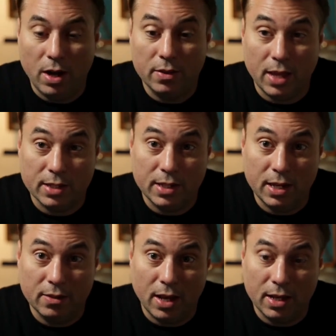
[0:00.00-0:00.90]
All right, that's
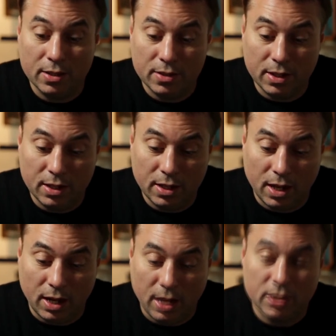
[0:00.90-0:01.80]
it. That is the
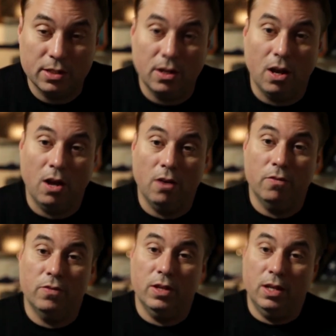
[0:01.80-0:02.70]
last
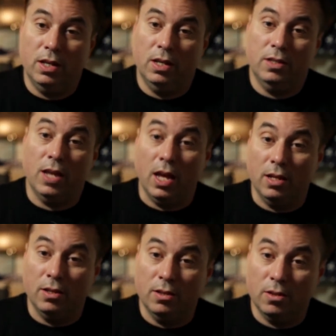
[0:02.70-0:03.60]
of the
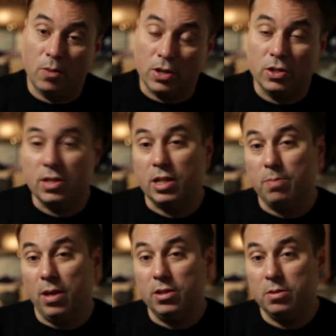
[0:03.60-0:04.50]
10 questions asked
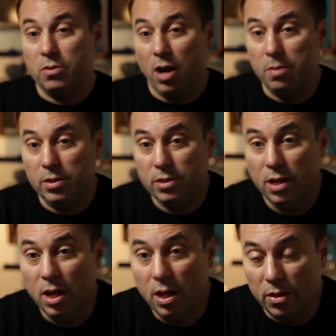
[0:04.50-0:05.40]
by the subscribers.
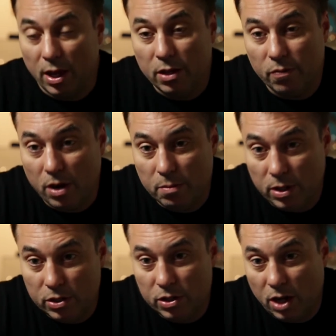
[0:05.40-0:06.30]
Thank you very
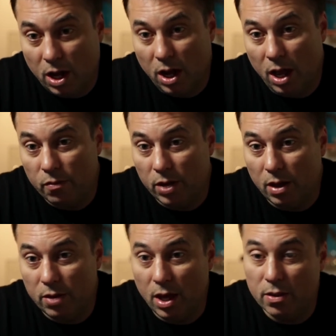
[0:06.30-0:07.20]
much, everyone
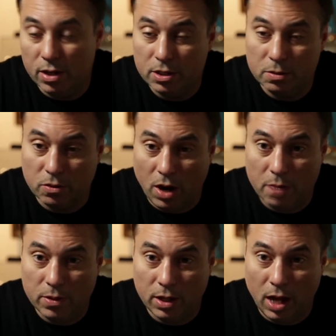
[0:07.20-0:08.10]
out there that has
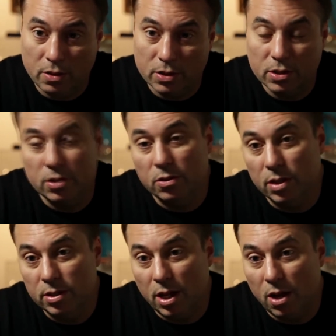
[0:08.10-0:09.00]
subscribed that allows us to do
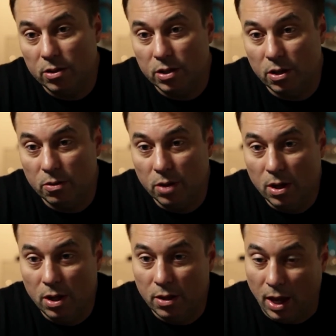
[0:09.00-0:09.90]
this. I also
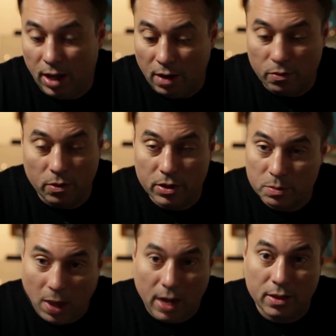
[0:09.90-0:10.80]
thank everyone that's
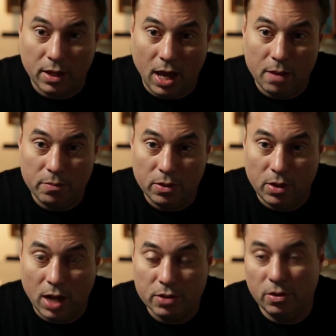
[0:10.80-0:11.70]
backed the game. You
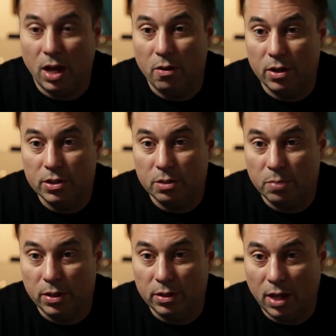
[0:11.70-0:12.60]
guys are allowing us to
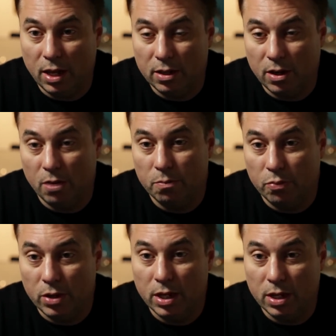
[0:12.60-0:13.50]
build a
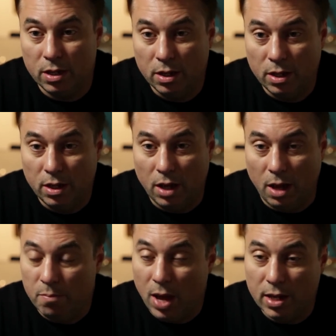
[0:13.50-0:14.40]
pretty
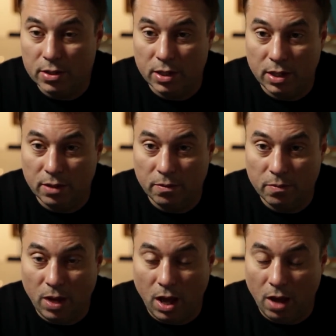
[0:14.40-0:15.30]
amazing,
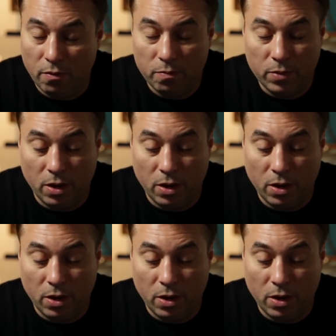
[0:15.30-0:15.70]
a